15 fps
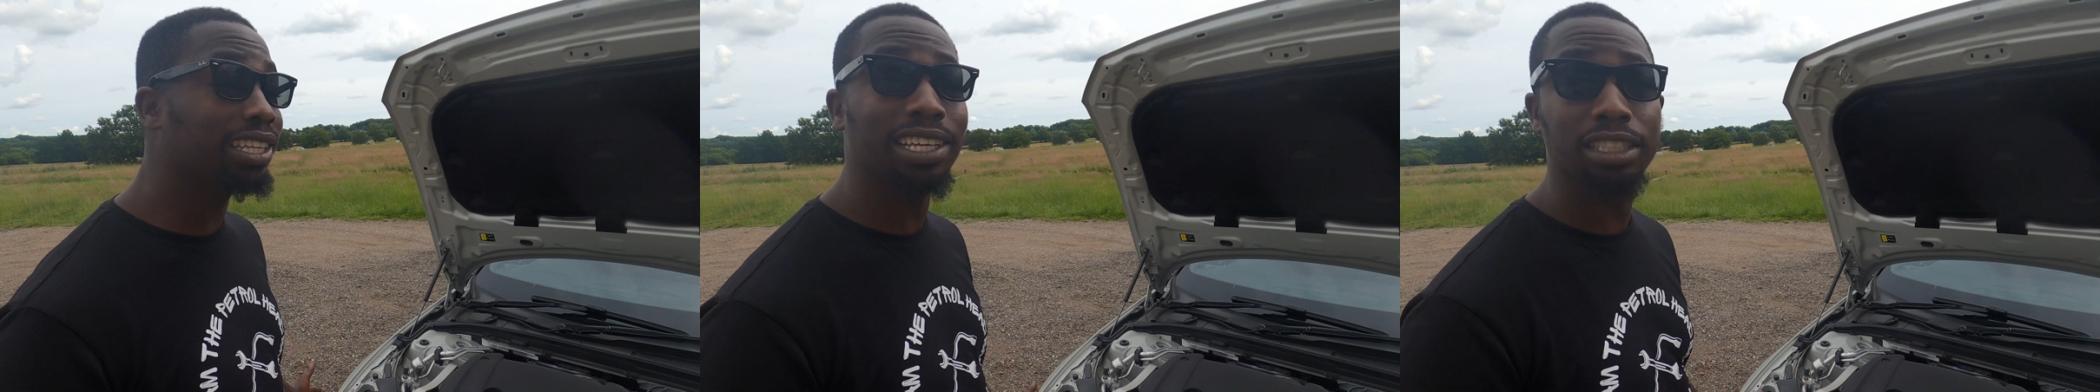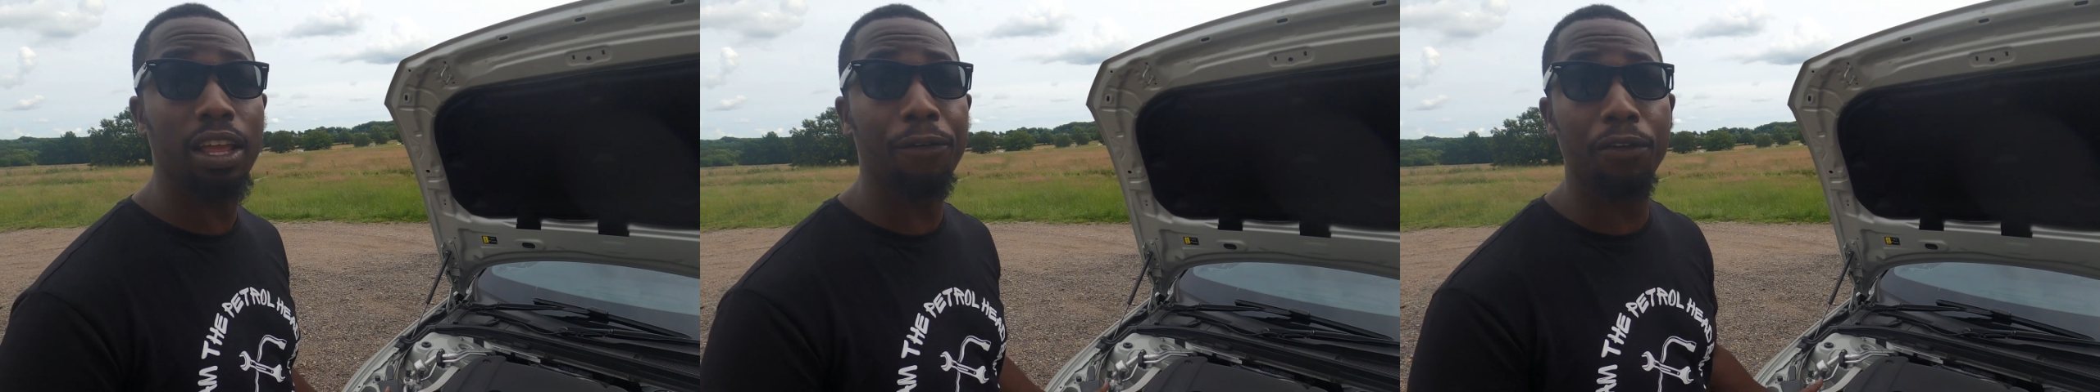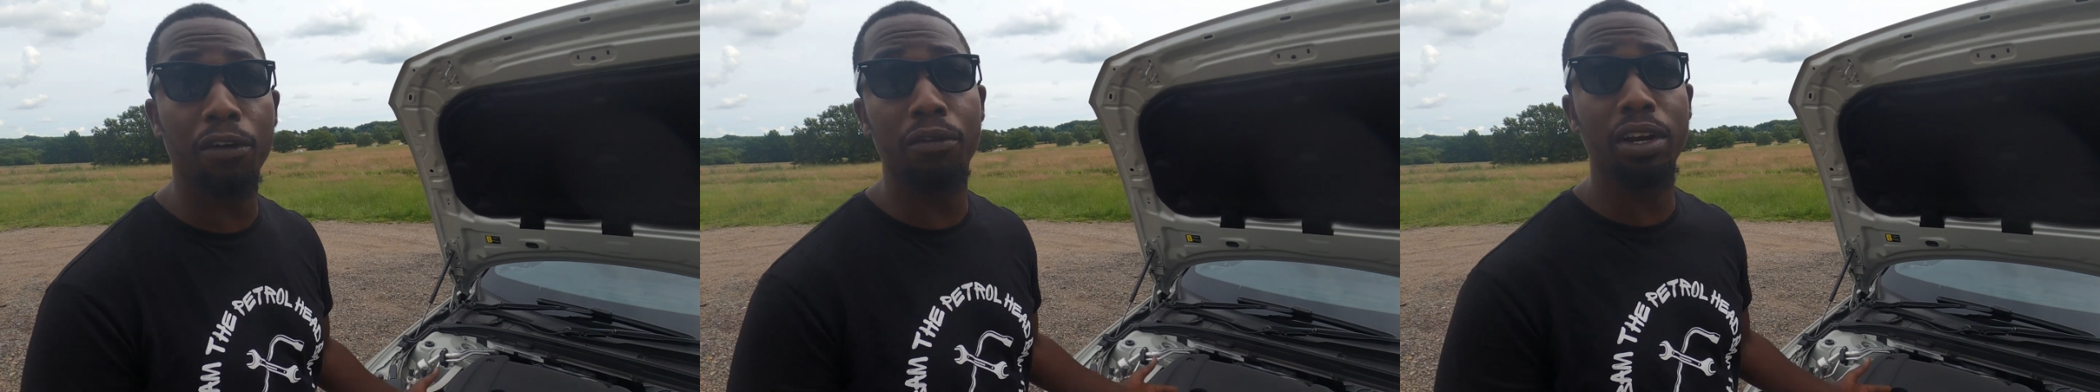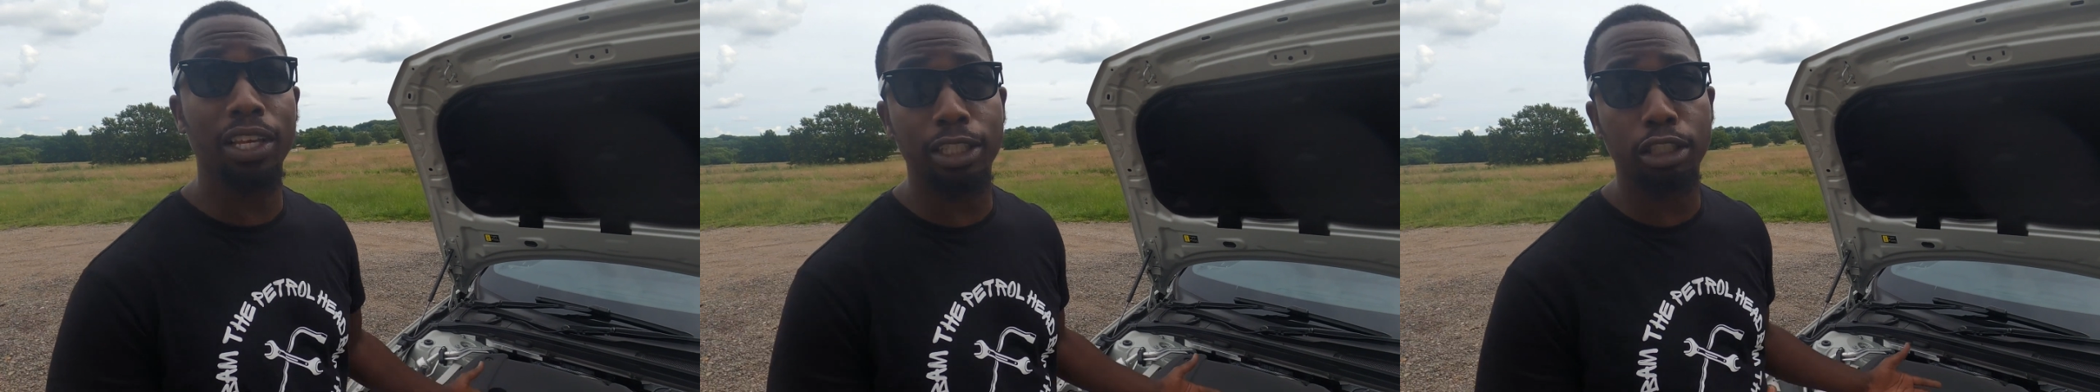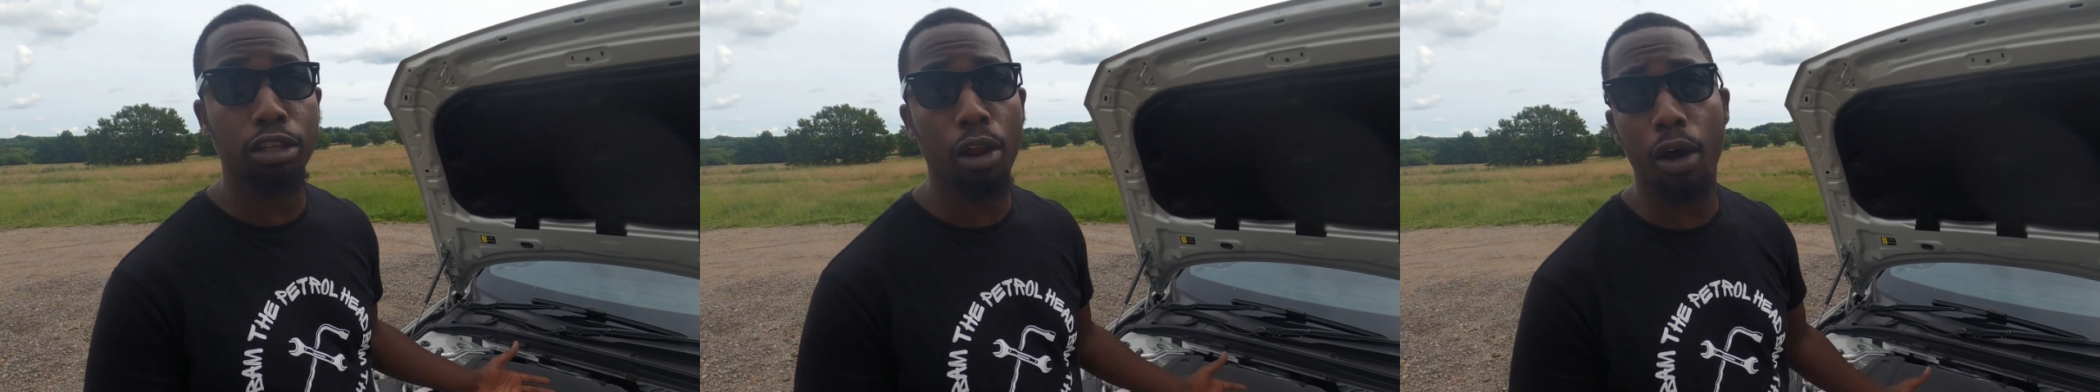there's nothing really
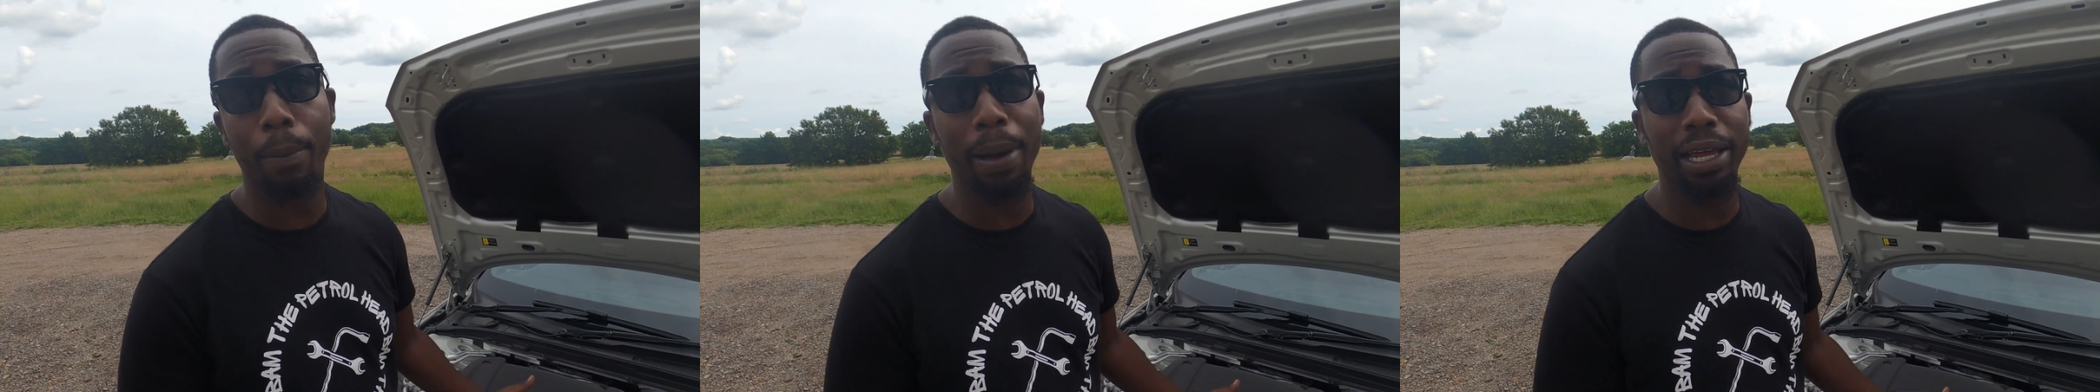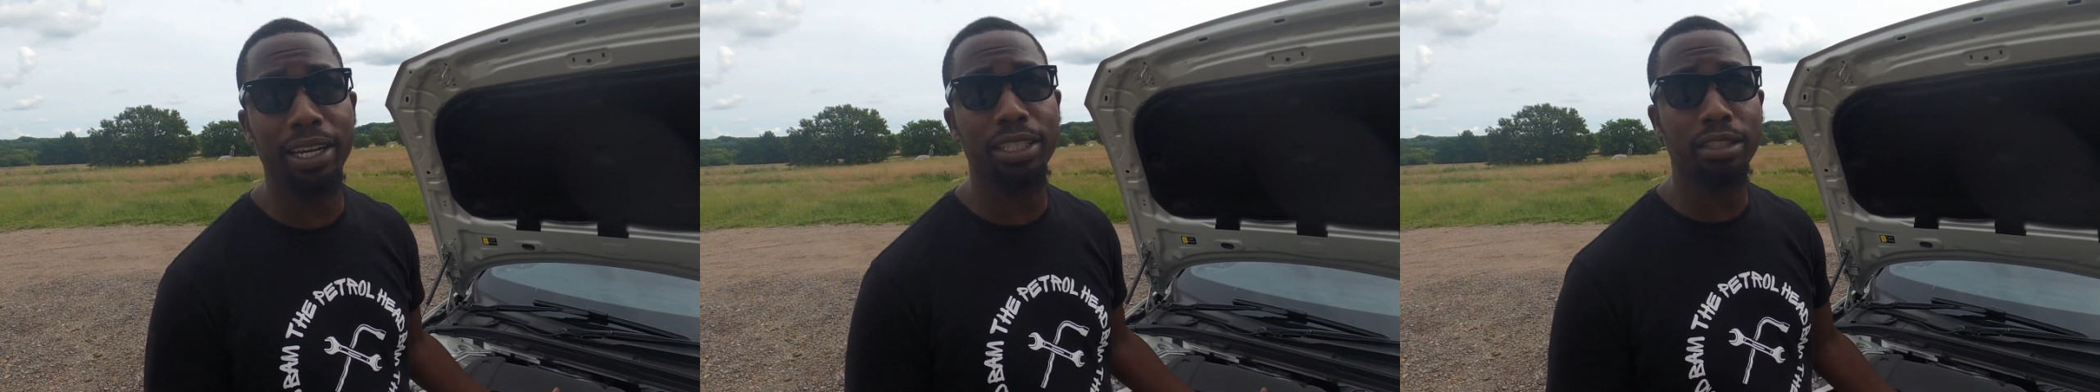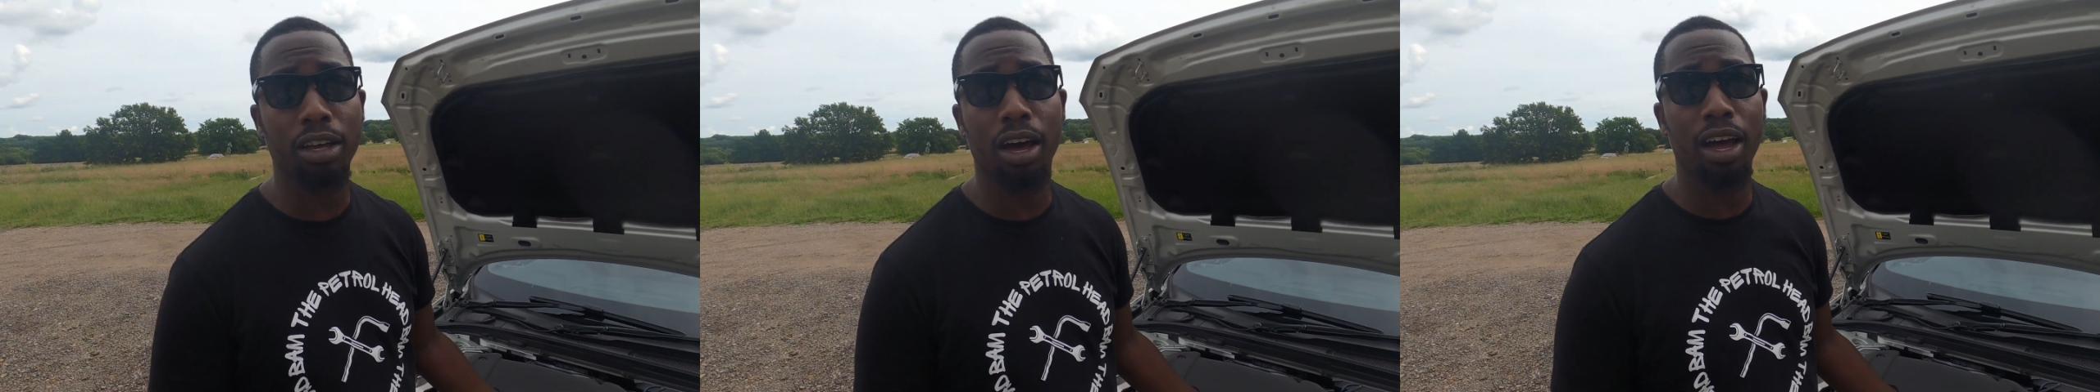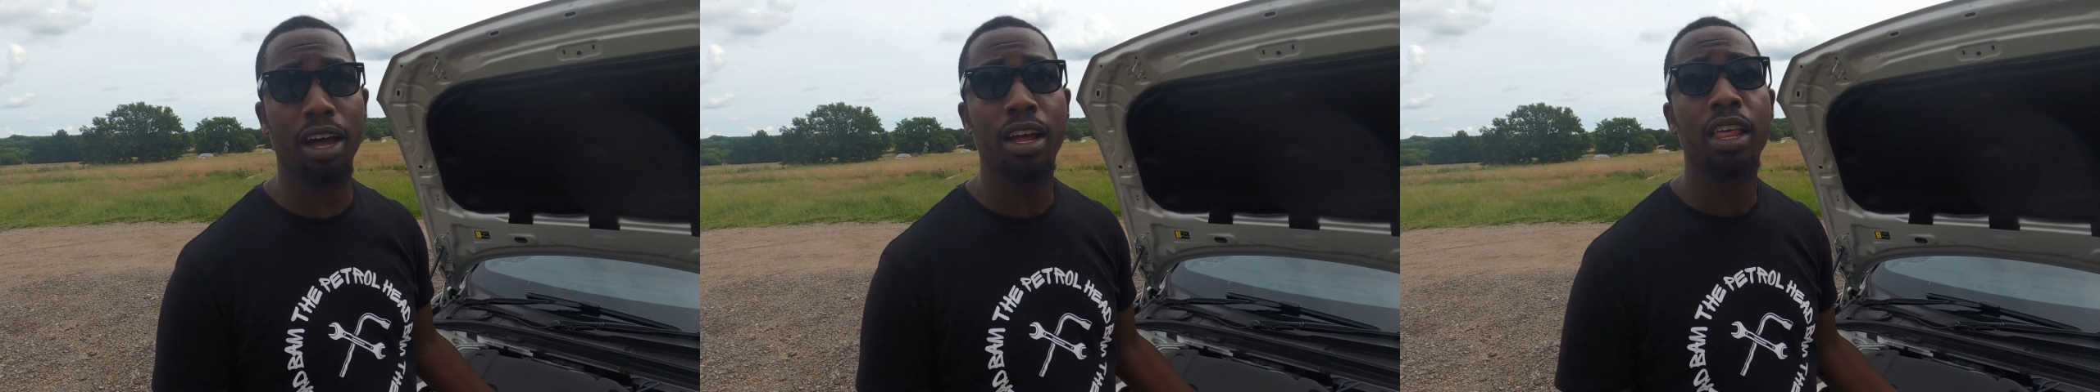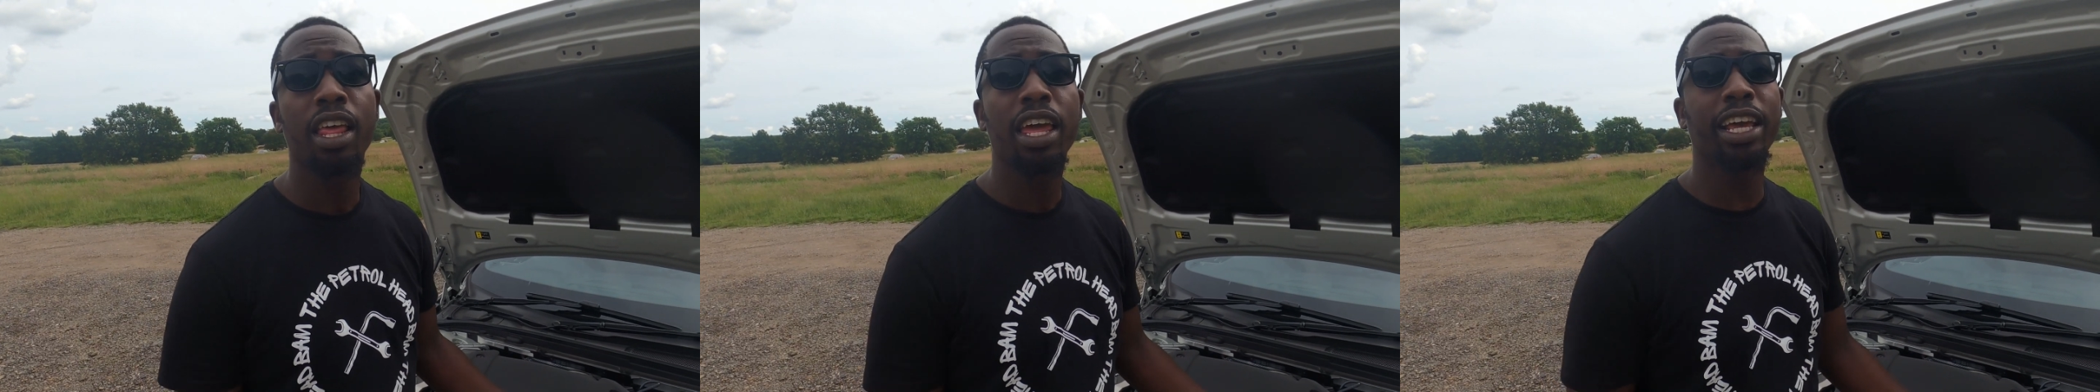slow about this car.